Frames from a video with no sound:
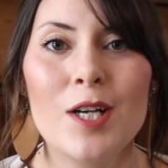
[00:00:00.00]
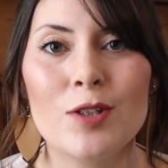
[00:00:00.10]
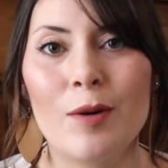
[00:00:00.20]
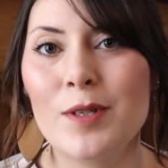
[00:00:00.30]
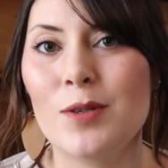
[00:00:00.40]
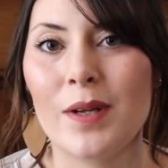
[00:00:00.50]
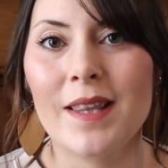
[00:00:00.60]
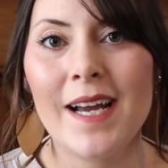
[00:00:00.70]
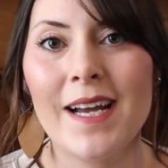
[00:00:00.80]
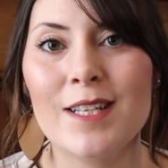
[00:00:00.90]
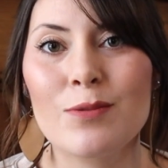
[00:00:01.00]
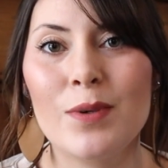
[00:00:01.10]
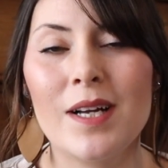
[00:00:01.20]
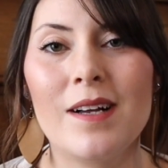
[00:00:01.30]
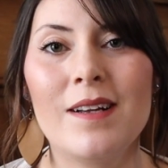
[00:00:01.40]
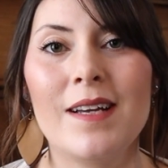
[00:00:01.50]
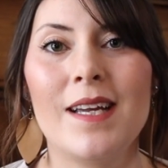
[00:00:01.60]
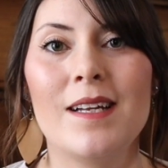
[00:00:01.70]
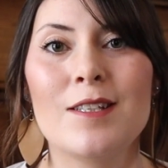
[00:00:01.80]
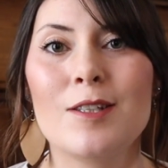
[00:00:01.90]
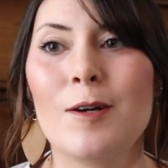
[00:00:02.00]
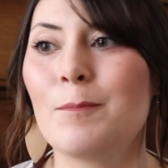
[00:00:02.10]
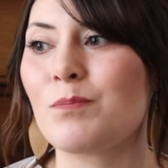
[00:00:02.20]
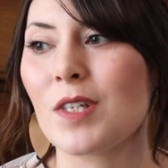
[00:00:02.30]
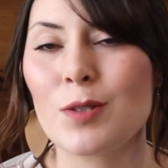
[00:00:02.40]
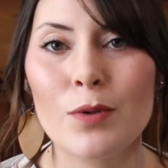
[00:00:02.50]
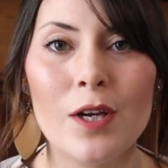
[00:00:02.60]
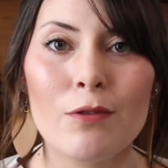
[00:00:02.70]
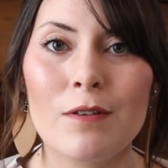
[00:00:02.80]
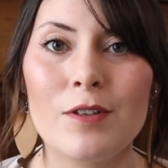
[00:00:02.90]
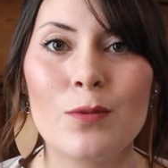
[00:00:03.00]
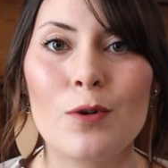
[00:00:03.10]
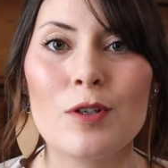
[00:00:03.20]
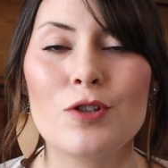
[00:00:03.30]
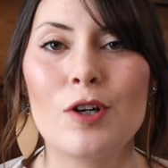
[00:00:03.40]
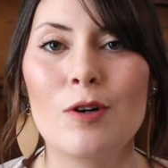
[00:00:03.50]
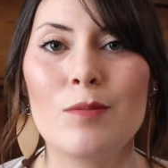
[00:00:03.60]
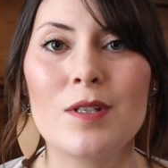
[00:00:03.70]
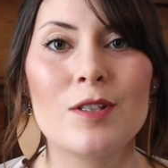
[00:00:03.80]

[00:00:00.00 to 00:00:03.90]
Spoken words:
so I'll be doing that as well, and some spring thrifted wardrobes,